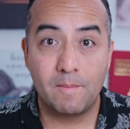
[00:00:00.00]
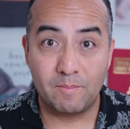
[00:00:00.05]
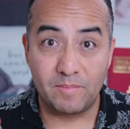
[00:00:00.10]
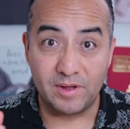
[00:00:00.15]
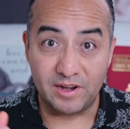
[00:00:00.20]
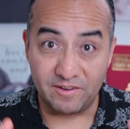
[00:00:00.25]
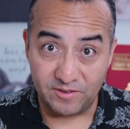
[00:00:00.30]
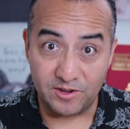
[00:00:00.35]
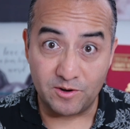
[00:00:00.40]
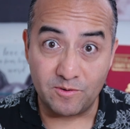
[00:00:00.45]

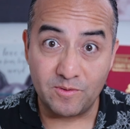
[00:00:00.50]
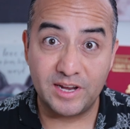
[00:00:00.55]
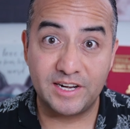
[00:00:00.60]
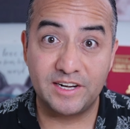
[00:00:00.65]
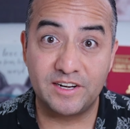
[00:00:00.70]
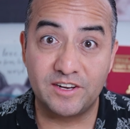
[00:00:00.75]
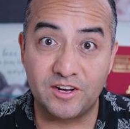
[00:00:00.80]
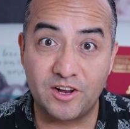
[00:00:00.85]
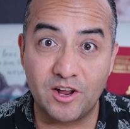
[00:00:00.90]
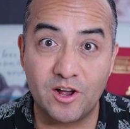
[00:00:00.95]
But if you're ready
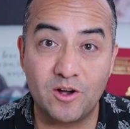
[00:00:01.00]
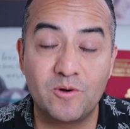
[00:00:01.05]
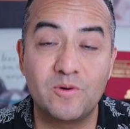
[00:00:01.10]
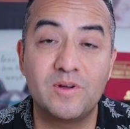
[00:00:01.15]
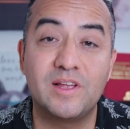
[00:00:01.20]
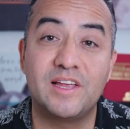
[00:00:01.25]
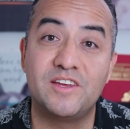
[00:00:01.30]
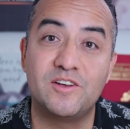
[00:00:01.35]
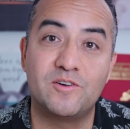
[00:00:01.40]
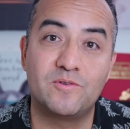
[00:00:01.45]
to go
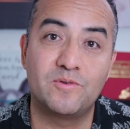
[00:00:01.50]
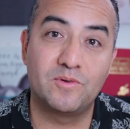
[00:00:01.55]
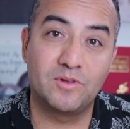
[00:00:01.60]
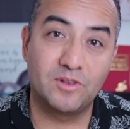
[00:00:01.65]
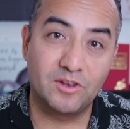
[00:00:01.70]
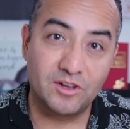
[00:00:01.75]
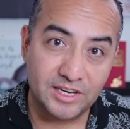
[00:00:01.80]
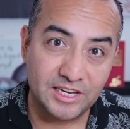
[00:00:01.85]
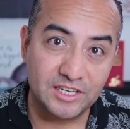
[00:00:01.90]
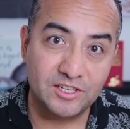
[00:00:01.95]
and you're
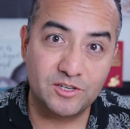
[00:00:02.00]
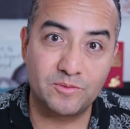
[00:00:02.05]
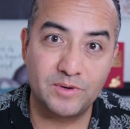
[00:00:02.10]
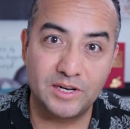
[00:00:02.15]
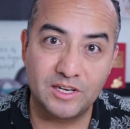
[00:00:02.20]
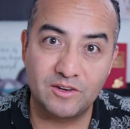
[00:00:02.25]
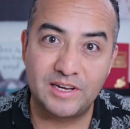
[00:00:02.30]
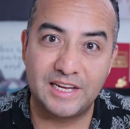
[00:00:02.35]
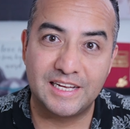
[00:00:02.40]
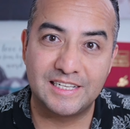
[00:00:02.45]
looking to
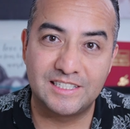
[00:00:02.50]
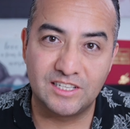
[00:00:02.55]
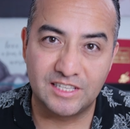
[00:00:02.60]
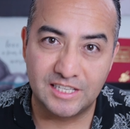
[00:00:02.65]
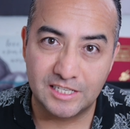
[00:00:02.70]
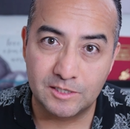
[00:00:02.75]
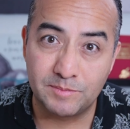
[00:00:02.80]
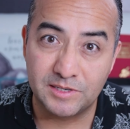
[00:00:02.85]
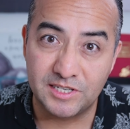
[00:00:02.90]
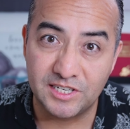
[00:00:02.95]
relocate to
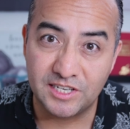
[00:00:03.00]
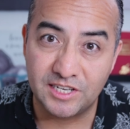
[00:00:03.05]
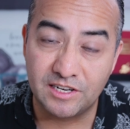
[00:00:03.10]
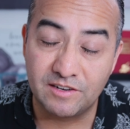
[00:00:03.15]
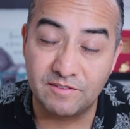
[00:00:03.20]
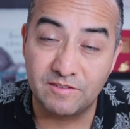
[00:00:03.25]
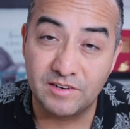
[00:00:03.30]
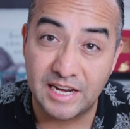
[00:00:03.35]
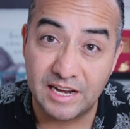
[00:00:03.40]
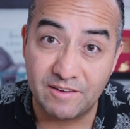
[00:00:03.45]
this
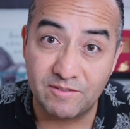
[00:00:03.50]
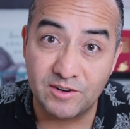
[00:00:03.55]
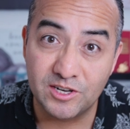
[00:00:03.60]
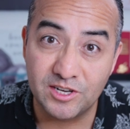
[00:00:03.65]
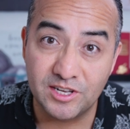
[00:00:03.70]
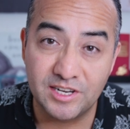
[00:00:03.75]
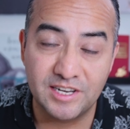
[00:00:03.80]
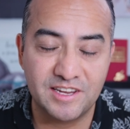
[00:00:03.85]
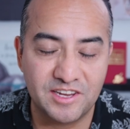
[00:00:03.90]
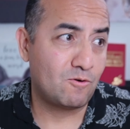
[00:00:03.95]
particular
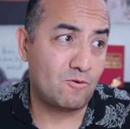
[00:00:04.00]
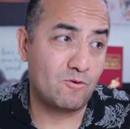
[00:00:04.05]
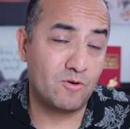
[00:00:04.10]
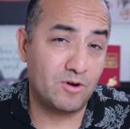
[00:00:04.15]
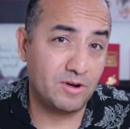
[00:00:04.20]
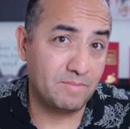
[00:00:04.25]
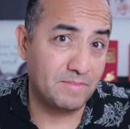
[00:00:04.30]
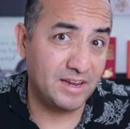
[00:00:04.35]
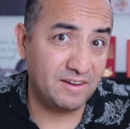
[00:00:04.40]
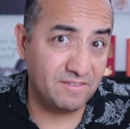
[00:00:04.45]
neighborhood,
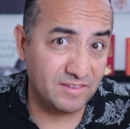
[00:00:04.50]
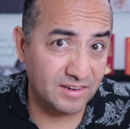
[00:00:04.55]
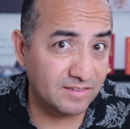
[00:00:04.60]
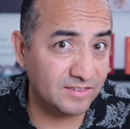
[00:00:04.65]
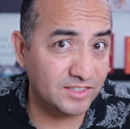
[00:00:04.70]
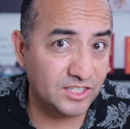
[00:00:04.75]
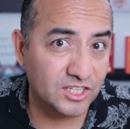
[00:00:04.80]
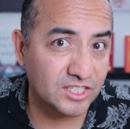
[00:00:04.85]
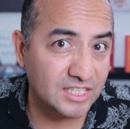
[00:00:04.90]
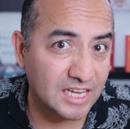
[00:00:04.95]
or maybe you
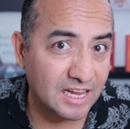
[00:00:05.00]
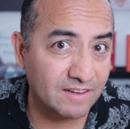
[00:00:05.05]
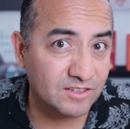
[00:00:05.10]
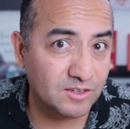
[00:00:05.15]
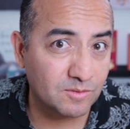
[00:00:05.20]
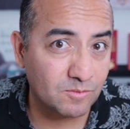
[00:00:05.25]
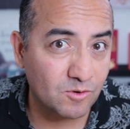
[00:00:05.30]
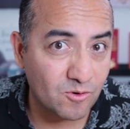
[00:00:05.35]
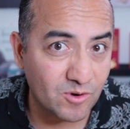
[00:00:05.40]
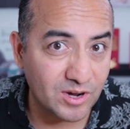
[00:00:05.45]
just have
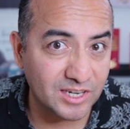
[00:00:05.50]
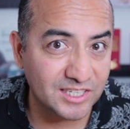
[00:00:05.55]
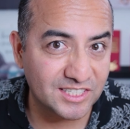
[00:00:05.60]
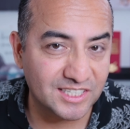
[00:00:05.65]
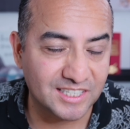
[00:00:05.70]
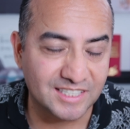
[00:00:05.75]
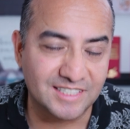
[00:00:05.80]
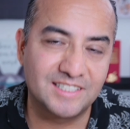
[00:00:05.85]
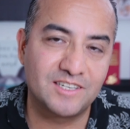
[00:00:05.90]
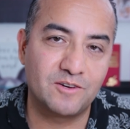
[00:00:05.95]
some
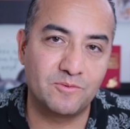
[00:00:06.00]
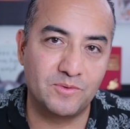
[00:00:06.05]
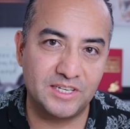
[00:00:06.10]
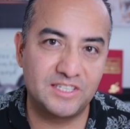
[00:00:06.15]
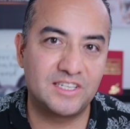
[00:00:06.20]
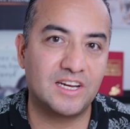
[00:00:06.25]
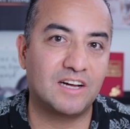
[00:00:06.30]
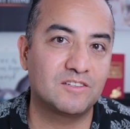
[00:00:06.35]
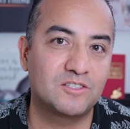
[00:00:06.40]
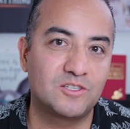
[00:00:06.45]
questions,
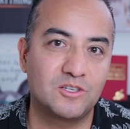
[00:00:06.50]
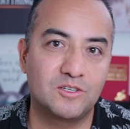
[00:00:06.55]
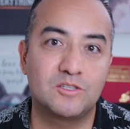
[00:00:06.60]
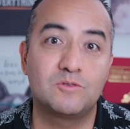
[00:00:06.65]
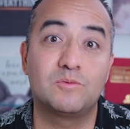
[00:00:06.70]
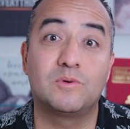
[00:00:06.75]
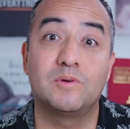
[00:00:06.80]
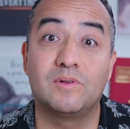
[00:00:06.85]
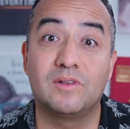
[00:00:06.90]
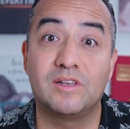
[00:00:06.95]
reach out to us.
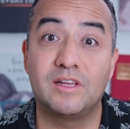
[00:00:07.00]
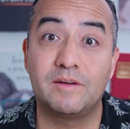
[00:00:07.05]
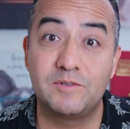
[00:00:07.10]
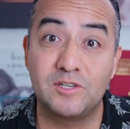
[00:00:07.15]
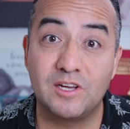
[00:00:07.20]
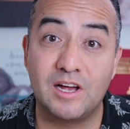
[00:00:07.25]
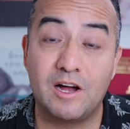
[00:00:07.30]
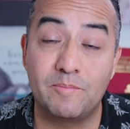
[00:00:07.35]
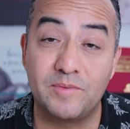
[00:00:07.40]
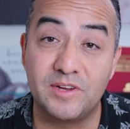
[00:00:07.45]
We would love
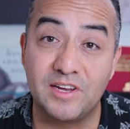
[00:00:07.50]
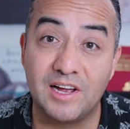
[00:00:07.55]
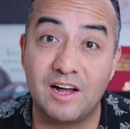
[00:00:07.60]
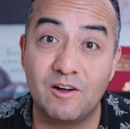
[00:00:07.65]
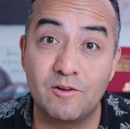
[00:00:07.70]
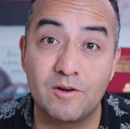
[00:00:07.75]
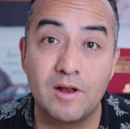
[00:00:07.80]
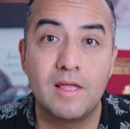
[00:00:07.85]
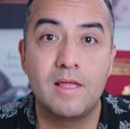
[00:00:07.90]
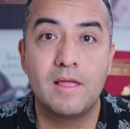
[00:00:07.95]
to help you
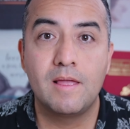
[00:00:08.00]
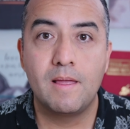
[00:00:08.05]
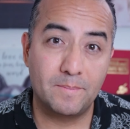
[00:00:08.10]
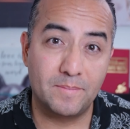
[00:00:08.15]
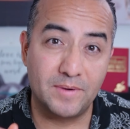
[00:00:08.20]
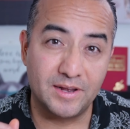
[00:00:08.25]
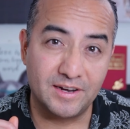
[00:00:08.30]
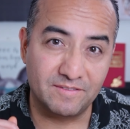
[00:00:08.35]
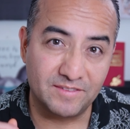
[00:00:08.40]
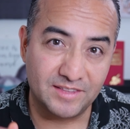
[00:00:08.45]
out.
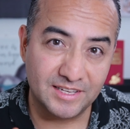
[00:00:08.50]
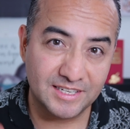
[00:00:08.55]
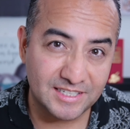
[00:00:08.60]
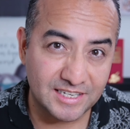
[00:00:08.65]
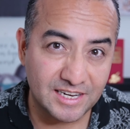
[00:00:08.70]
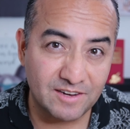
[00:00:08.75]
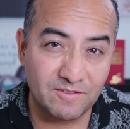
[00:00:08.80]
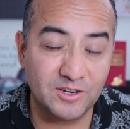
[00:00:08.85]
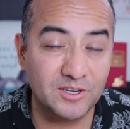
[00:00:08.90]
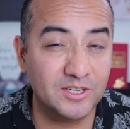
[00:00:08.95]
But if this
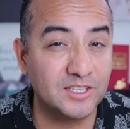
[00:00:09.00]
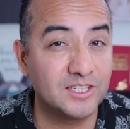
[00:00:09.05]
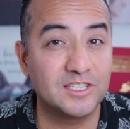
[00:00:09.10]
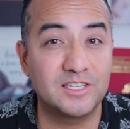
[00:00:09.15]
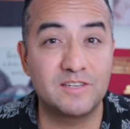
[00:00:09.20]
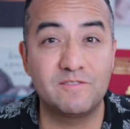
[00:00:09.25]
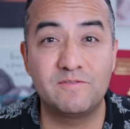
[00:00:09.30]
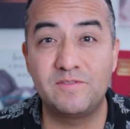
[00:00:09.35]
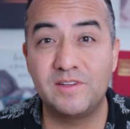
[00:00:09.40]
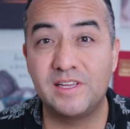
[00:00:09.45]
neighborhood
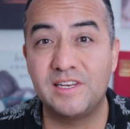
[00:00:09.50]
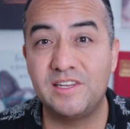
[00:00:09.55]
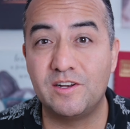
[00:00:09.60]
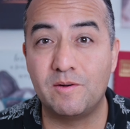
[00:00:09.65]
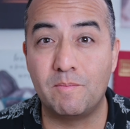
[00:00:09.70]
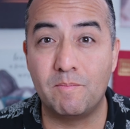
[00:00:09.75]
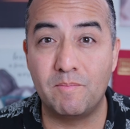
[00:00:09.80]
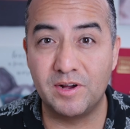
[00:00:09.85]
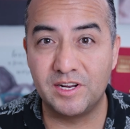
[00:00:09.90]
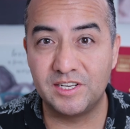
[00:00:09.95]
doesn't fit your
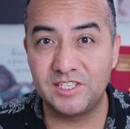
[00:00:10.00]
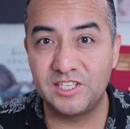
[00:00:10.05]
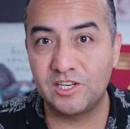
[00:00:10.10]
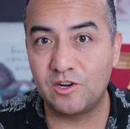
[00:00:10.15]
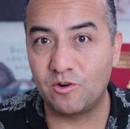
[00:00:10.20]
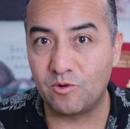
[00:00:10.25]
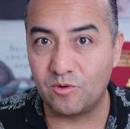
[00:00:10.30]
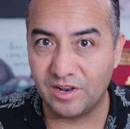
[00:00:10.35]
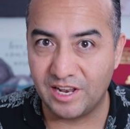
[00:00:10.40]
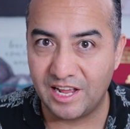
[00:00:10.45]
budget
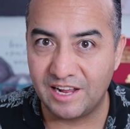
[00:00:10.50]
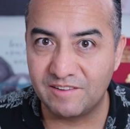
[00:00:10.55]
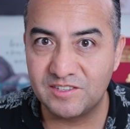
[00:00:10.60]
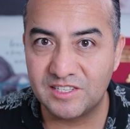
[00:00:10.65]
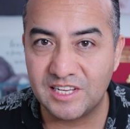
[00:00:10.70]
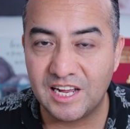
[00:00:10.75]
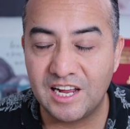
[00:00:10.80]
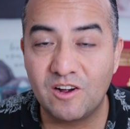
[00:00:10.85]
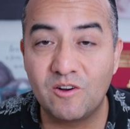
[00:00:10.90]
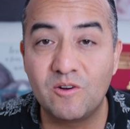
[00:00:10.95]
or
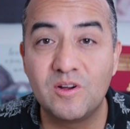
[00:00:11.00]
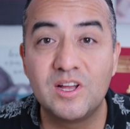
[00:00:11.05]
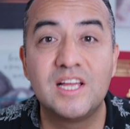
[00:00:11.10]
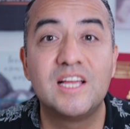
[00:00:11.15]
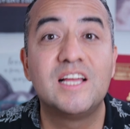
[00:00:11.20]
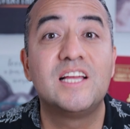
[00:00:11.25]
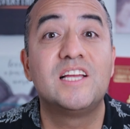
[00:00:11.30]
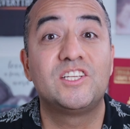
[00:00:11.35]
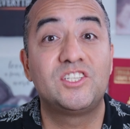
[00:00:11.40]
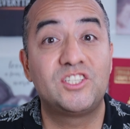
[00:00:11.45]
lifestyle,
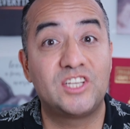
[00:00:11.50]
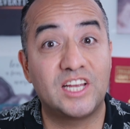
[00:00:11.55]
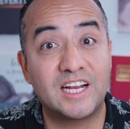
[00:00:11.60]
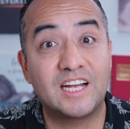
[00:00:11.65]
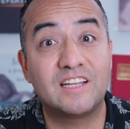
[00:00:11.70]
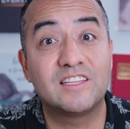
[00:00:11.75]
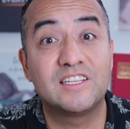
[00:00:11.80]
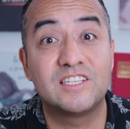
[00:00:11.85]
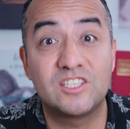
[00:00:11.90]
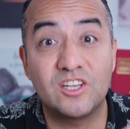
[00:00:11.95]
check
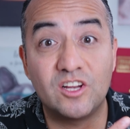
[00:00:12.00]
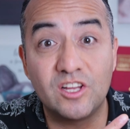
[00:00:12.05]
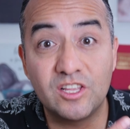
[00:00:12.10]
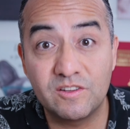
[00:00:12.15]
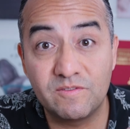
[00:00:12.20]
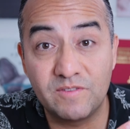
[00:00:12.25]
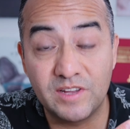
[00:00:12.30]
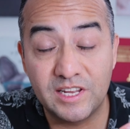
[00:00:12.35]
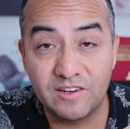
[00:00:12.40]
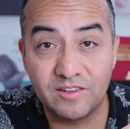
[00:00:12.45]
out this other
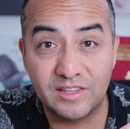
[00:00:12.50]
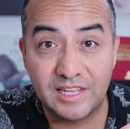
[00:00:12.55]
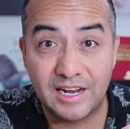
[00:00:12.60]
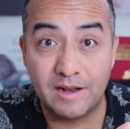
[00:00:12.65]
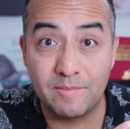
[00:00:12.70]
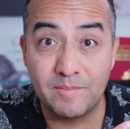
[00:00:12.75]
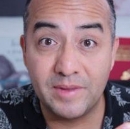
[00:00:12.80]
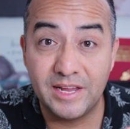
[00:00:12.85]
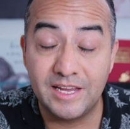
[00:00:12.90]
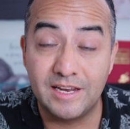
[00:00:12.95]
video that
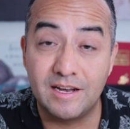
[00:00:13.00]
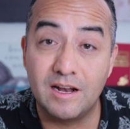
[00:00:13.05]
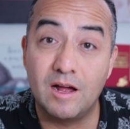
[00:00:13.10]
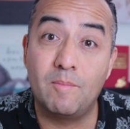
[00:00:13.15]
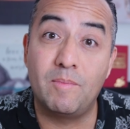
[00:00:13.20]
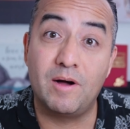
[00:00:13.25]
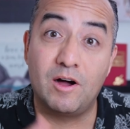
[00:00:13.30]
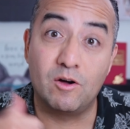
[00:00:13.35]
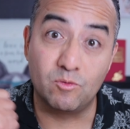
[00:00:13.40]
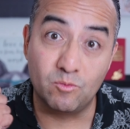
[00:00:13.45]
I made
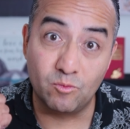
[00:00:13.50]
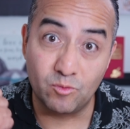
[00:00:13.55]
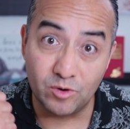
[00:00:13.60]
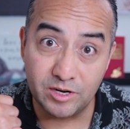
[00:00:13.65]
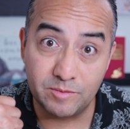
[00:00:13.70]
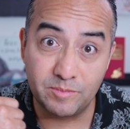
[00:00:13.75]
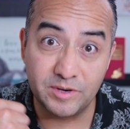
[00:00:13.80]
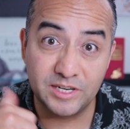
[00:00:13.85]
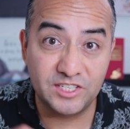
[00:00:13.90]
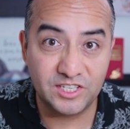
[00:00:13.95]
about
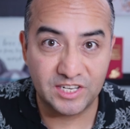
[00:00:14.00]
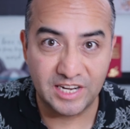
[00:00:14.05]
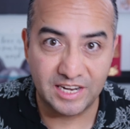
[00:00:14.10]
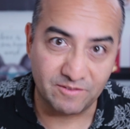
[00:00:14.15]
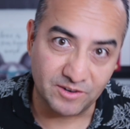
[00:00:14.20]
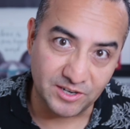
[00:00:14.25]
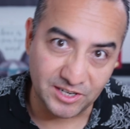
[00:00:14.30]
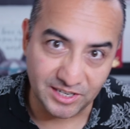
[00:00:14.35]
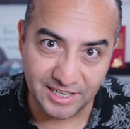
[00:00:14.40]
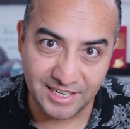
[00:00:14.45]
Woodbridge
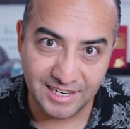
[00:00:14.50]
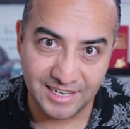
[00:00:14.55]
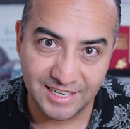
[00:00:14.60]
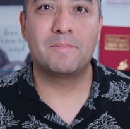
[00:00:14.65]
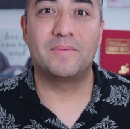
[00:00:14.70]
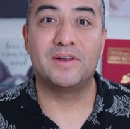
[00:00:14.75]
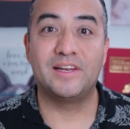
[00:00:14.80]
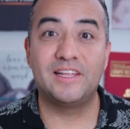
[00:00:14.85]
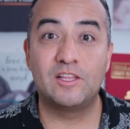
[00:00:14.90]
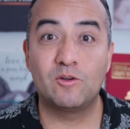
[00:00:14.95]
neighborhood.
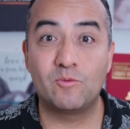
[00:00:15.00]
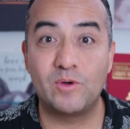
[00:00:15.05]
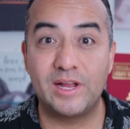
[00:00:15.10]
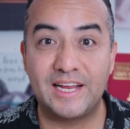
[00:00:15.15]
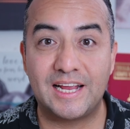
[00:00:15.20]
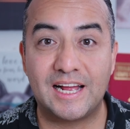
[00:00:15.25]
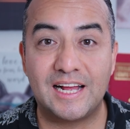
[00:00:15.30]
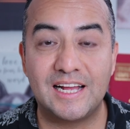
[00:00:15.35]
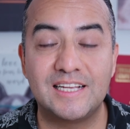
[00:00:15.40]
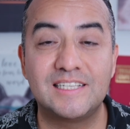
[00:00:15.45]
But either way
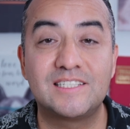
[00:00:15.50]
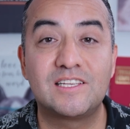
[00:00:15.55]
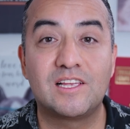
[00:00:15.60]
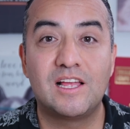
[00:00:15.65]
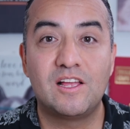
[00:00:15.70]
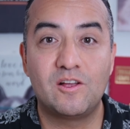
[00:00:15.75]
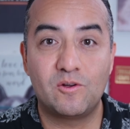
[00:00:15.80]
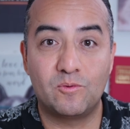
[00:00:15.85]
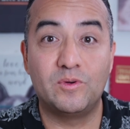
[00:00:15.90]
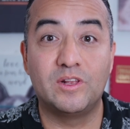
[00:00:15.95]
guys,
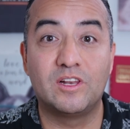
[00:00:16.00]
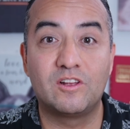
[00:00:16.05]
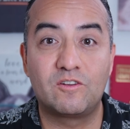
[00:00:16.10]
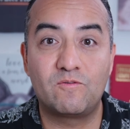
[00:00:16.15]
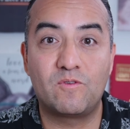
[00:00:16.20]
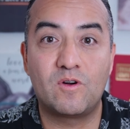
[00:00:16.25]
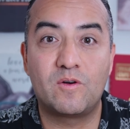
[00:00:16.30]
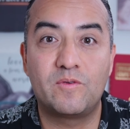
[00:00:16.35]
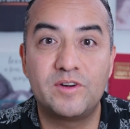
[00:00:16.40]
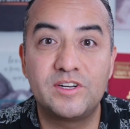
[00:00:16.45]
we look
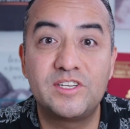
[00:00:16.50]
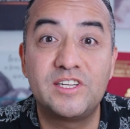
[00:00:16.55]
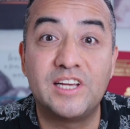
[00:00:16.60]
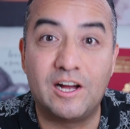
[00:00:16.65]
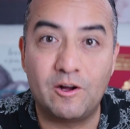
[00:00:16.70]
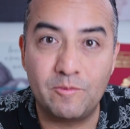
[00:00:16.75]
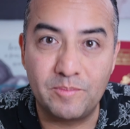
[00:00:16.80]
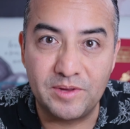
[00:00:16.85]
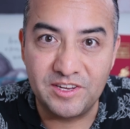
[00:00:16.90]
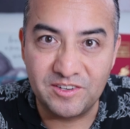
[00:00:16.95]
forward to
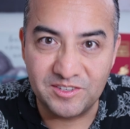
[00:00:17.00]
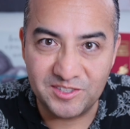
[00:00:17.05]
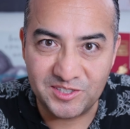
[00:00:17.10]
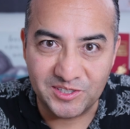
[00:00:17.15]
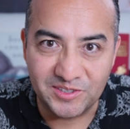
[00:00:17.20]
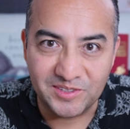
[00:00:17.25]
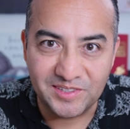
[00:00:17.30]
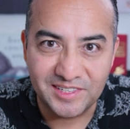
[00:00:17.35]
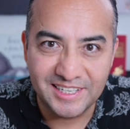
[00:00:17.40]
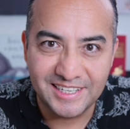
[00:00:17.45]
helping you
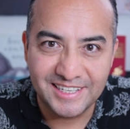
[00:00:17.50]
soon.